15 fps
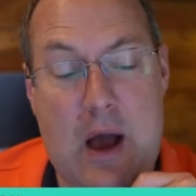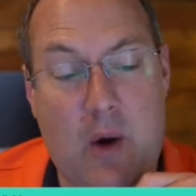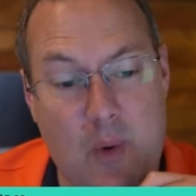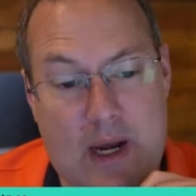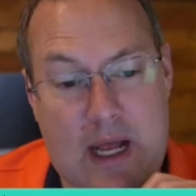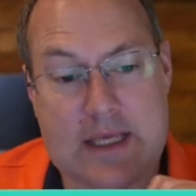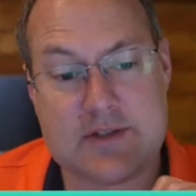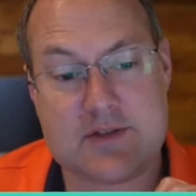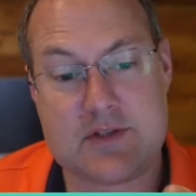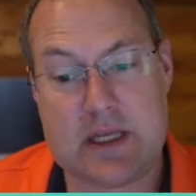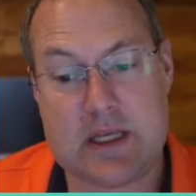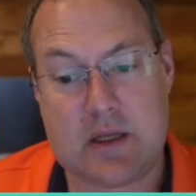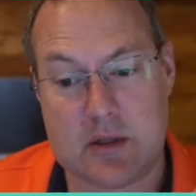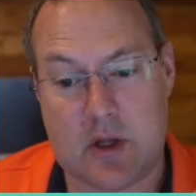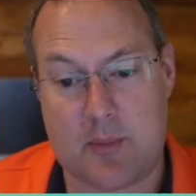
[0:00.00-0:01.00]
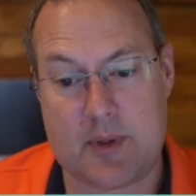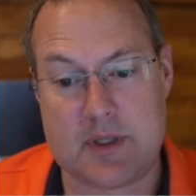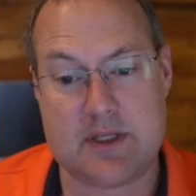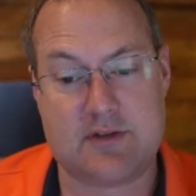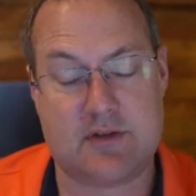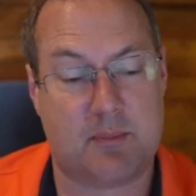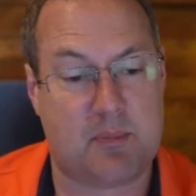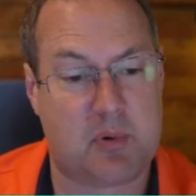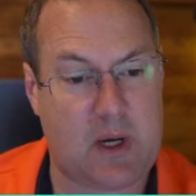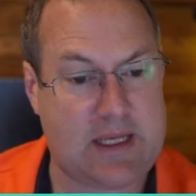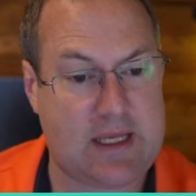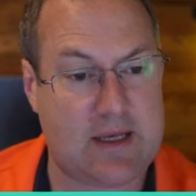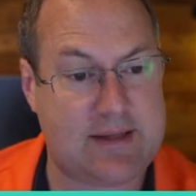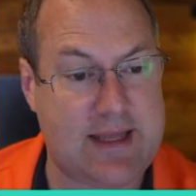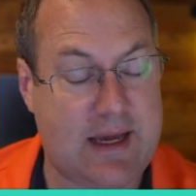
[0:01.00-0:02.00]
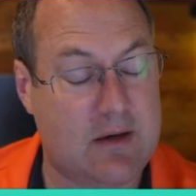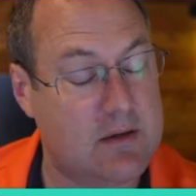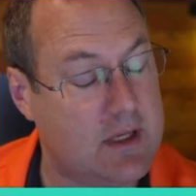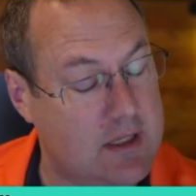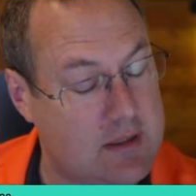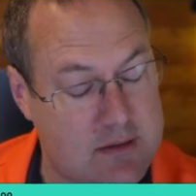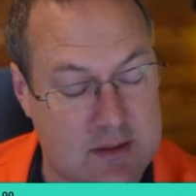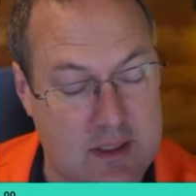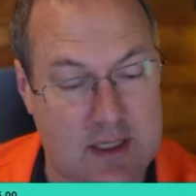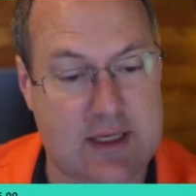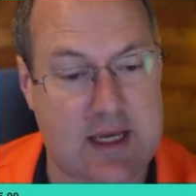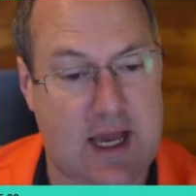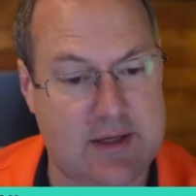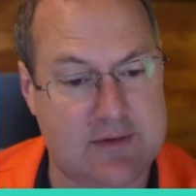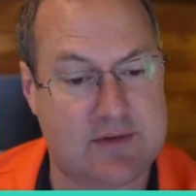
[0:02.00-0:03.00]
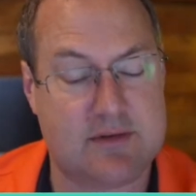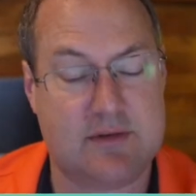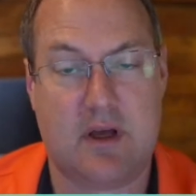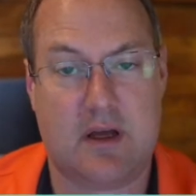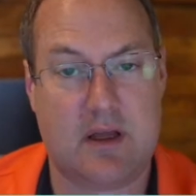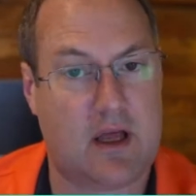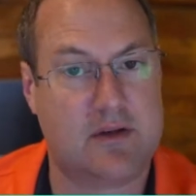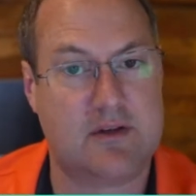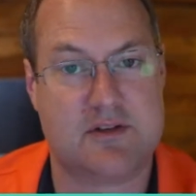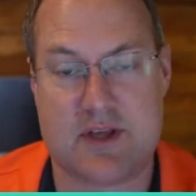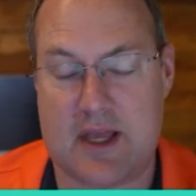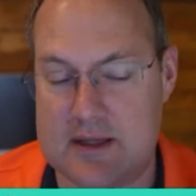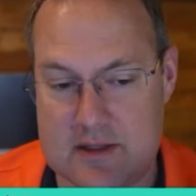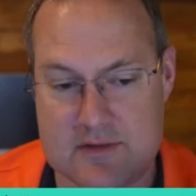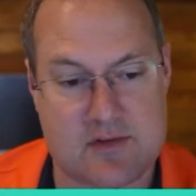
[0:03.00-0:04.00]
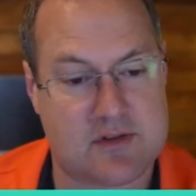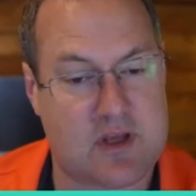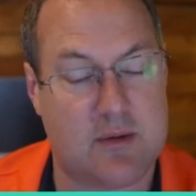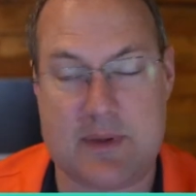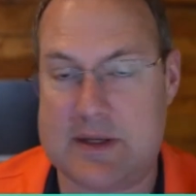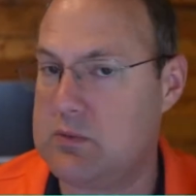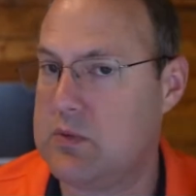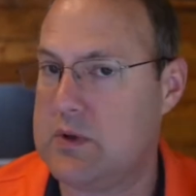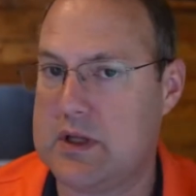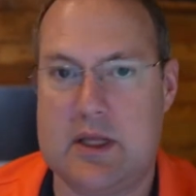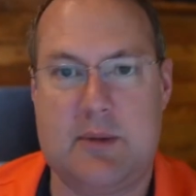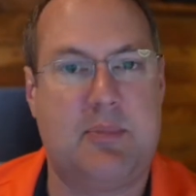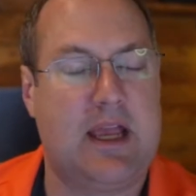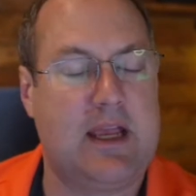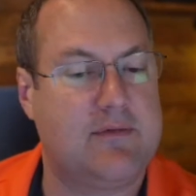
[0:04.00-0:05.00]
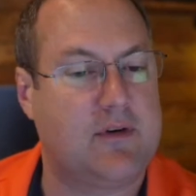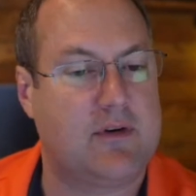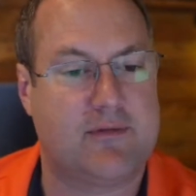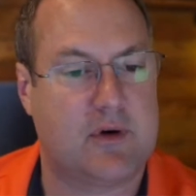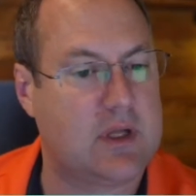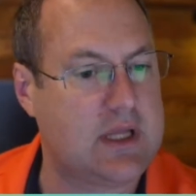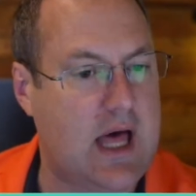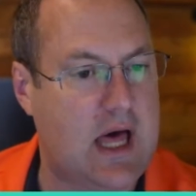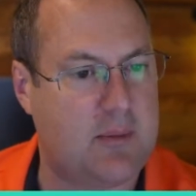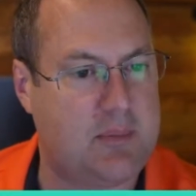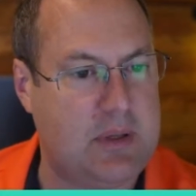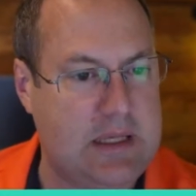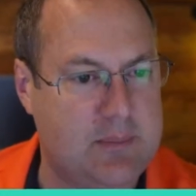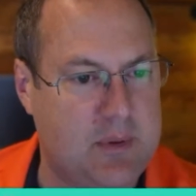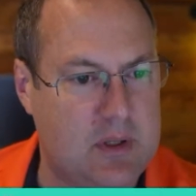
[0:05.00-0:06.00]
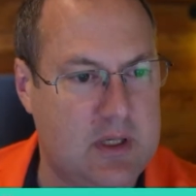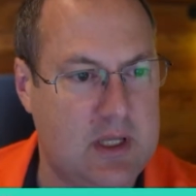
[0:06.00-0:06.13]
When I see globalism breaking down, and guys, understand this is going to be really painful for a lot of people,